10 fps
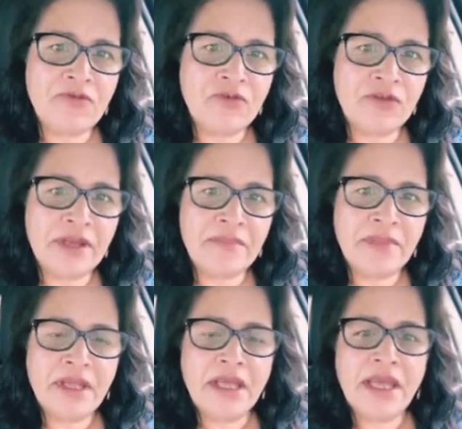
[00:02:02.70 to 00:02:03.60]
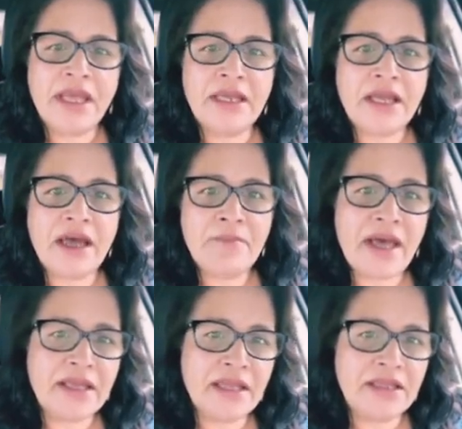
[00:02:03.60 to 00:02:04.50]
for them and come
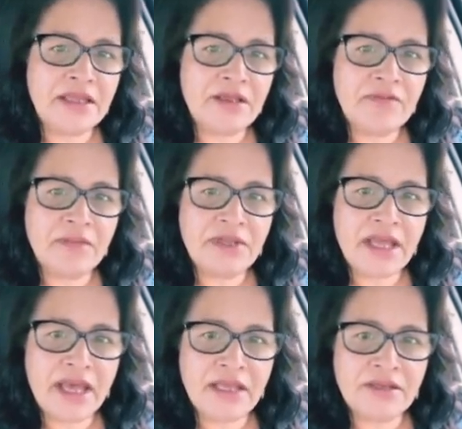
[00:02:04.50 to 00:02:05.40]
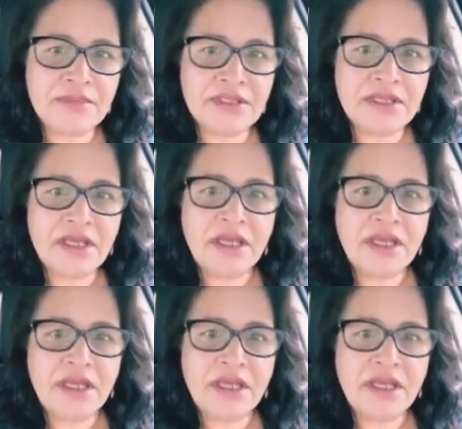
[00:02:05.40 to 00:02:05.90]
back and give them the items.